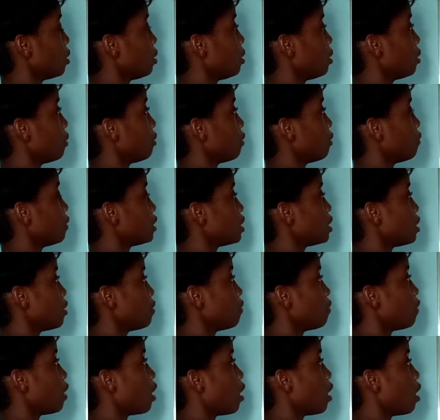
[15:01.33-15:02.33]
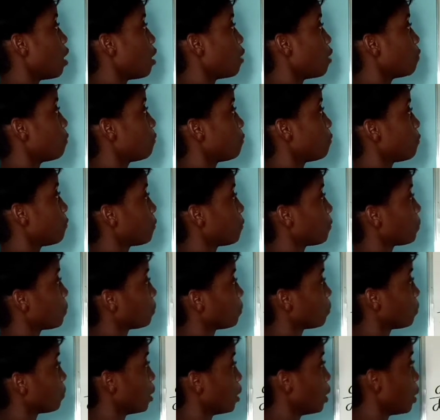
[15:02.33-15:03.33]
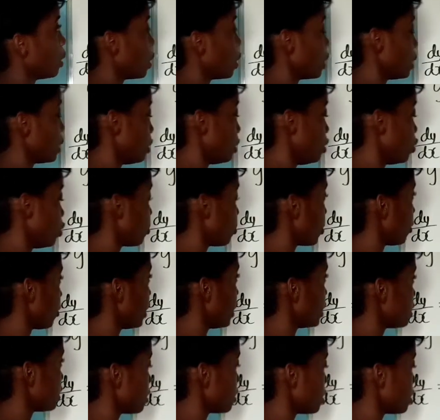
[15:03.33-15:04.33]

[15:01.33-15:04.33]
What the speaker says: Derivative of, or numerator